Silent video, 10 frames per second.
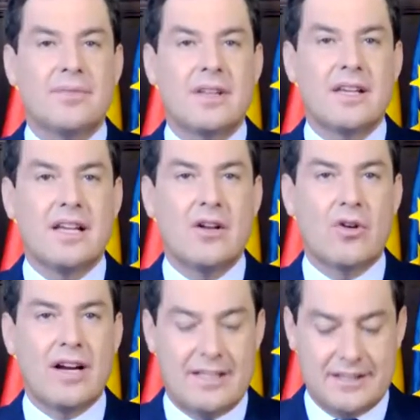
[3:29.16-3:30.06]
by
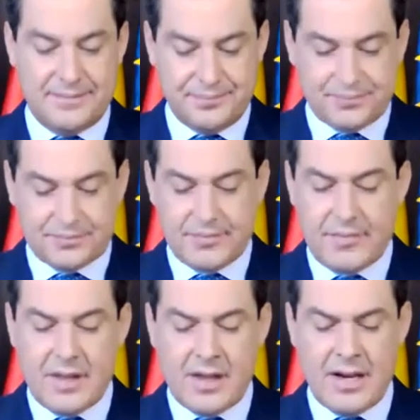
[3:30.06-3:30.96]
regional and
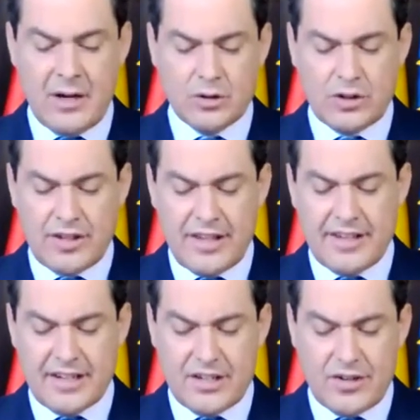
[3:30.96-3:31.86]
local
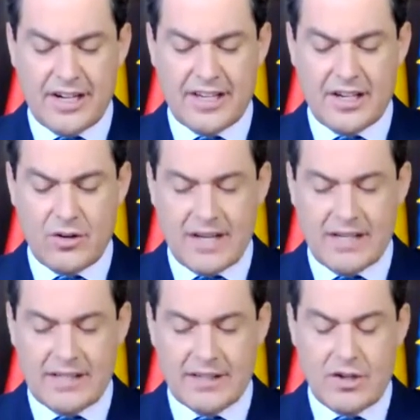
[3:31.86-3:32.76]
trajectories.
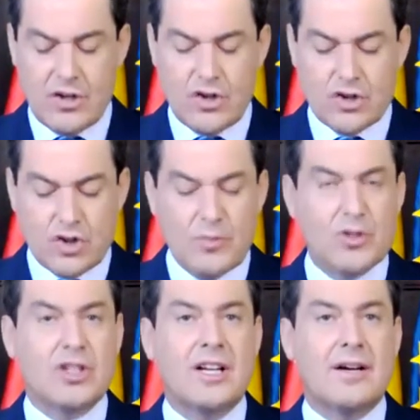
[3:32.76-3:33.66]

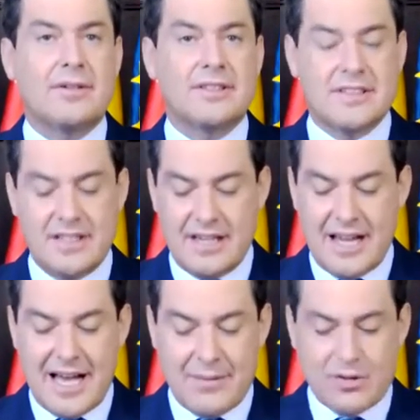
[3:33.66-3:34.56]
Regional and local
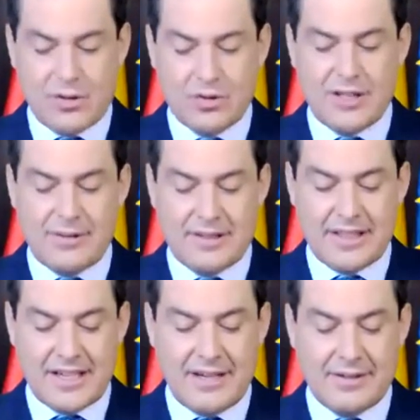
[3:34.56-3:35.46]
authorities
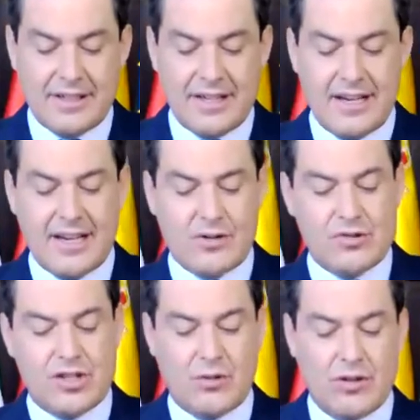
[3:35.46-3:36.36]
are
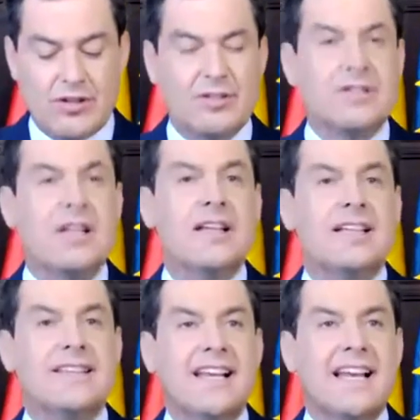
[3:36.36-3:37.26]
absolutely
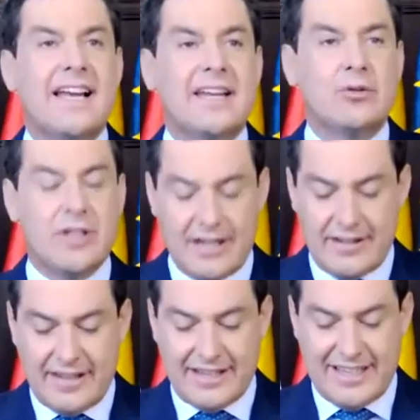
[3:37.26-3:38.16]
key
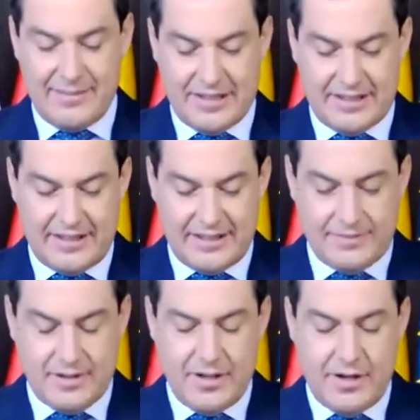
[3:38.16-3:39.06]
to achieving
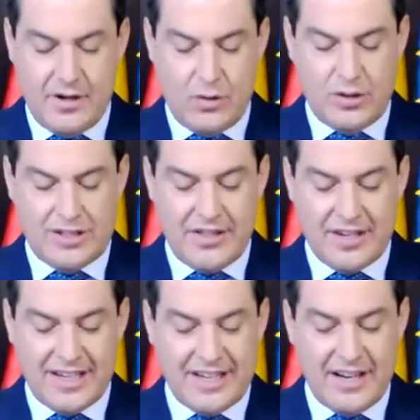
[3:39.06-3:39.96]
climate
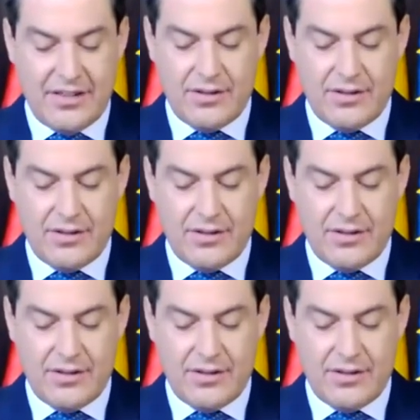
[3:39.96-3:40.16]
neutrality.